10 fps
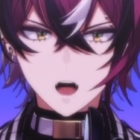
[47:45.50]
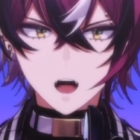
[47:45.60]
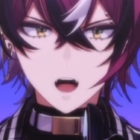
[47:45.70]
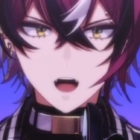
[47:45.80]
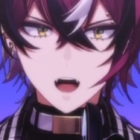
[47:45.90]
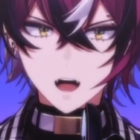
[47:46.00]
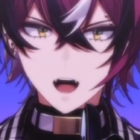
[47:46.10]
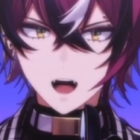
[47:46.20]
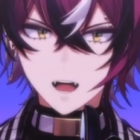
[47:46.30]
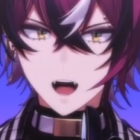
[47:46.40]
and lay
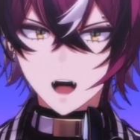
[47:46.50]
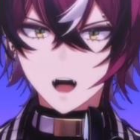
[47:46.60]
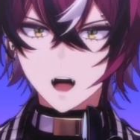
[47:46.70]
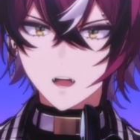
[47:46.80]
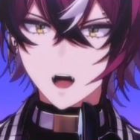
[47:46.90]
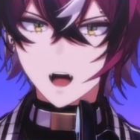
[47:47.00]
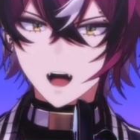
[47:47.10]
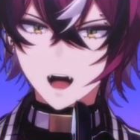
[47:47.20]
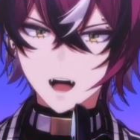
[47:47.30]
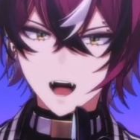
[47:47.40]
down
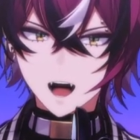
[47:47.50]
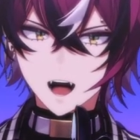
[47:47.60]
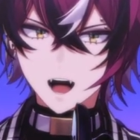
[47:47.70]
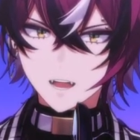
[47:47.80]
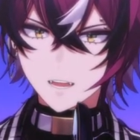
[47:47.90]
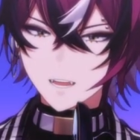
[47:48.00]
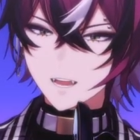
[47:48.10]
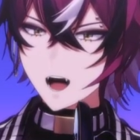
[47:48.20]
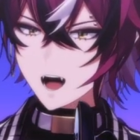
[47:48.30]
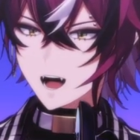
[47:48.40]
on your stomach.